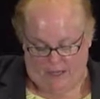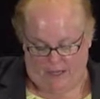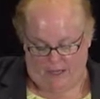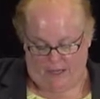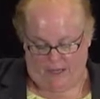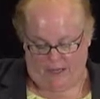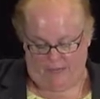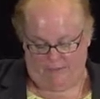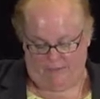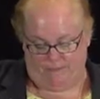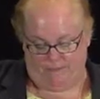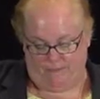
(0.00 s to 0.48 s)

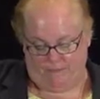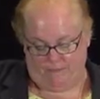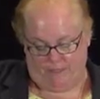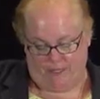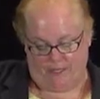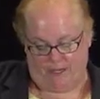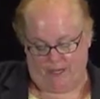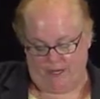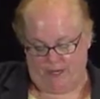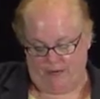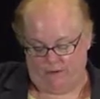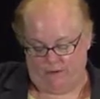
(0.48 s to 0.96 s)

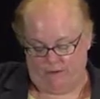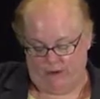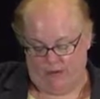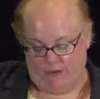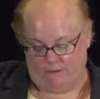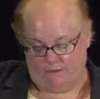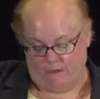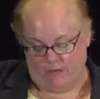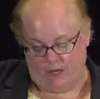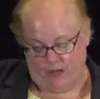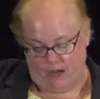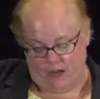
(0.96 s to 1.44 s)
Thank God I don't
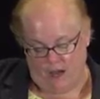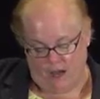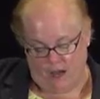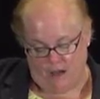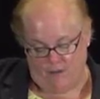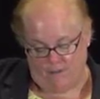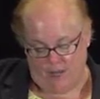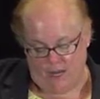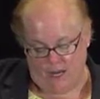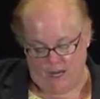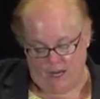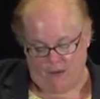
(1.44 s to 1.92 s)
have it.
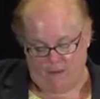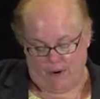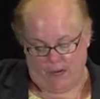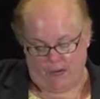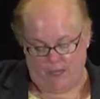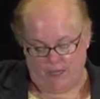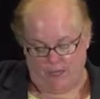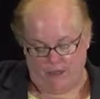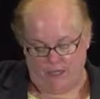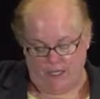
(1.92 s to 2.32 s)
Anyway,